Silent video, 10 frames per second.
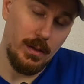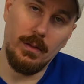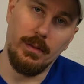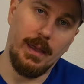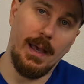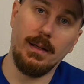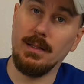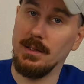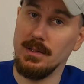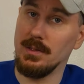that
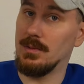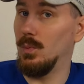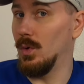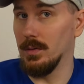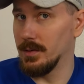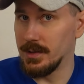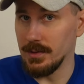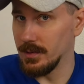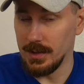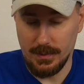is worse
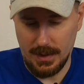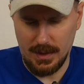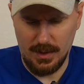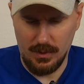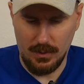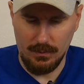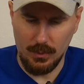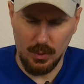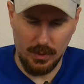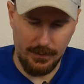or something, or
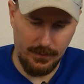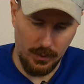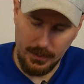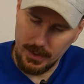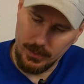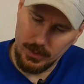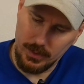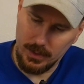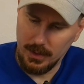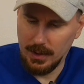more
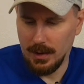formidable.